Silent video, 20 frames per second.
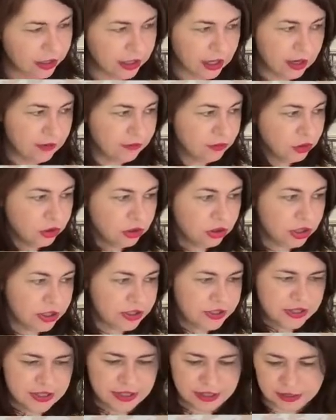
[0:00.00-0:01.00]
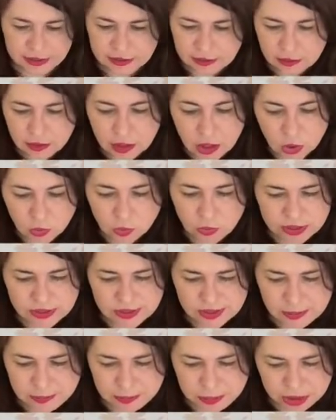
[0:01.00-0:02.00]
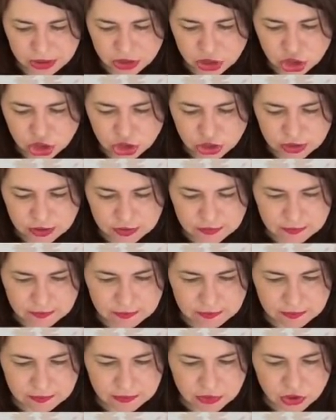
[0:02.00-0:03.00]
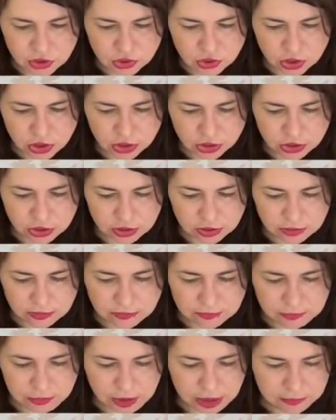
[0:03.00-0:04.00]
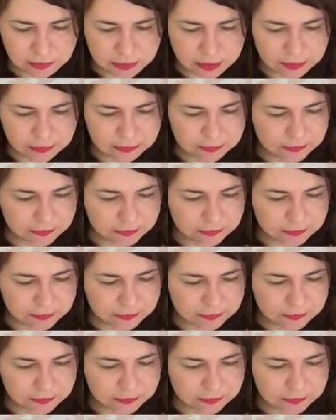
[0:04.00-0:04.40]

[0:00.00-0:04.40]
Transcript: okay, I've got an idea. Where's our brushed stroke paper?